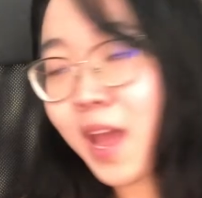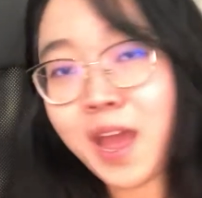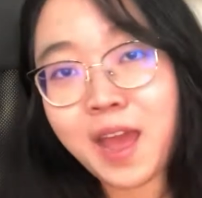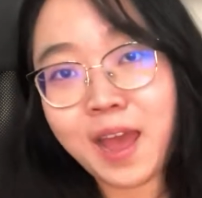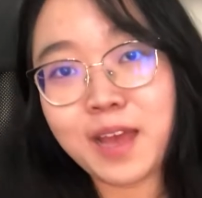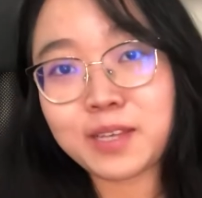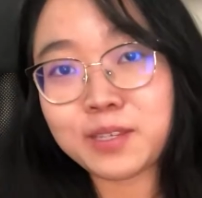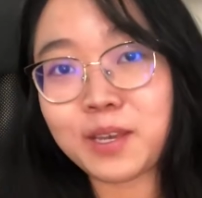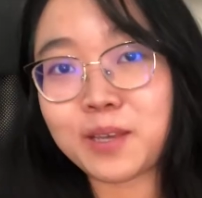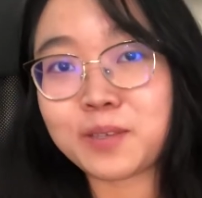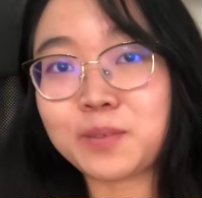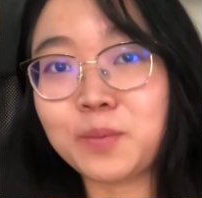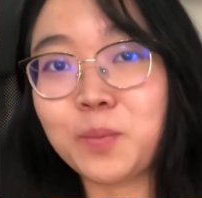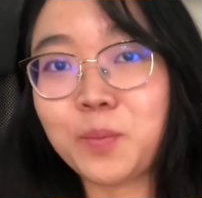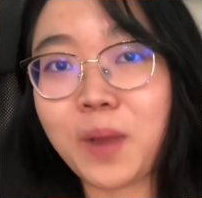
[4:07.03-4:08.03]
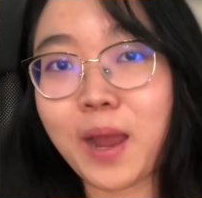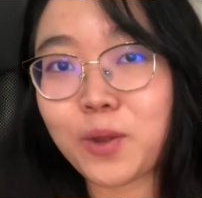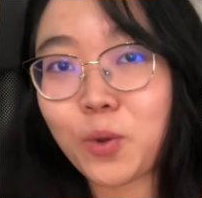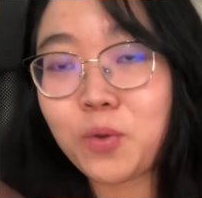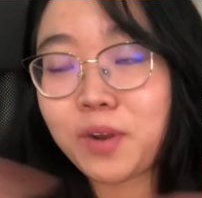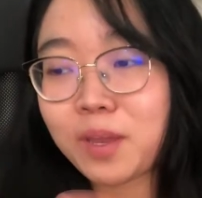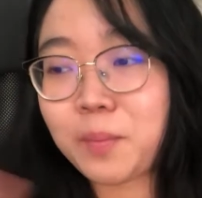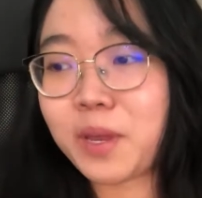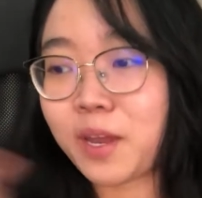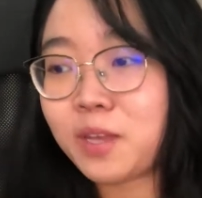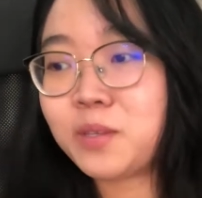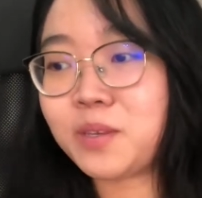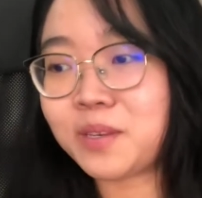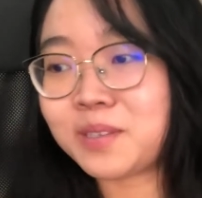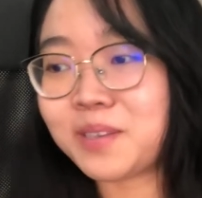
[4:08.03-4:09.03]
Essays. I don't like
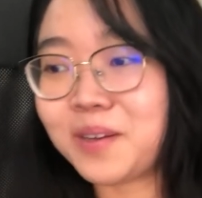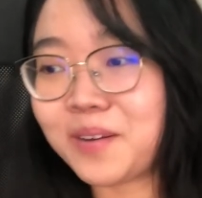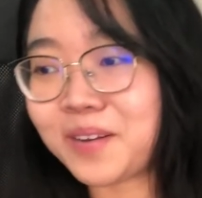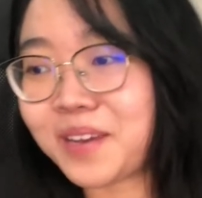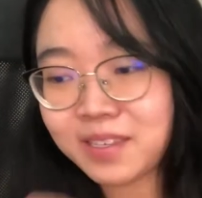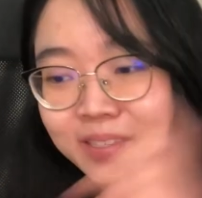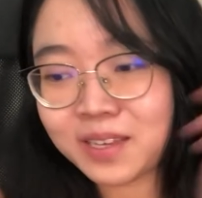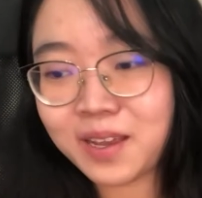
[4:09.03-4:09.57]
essays. Okay.